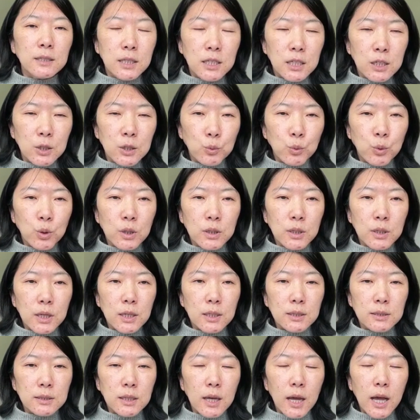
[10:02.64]
keyword
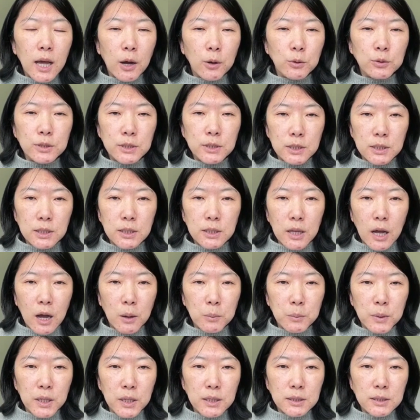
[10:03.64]
is the health
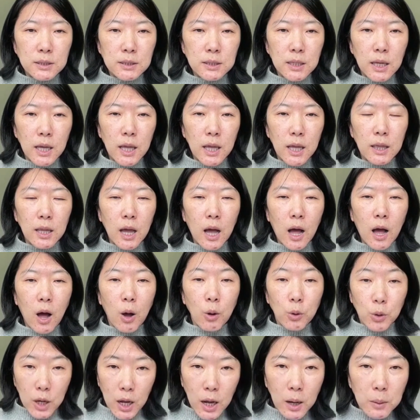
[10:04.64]
economics and
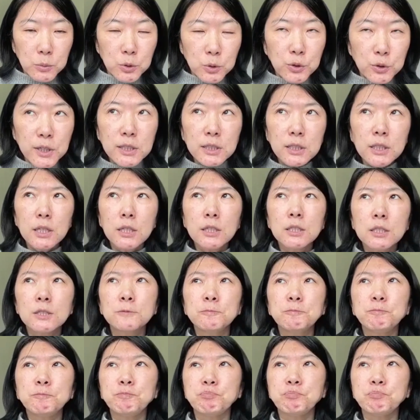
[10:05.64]
outcome research.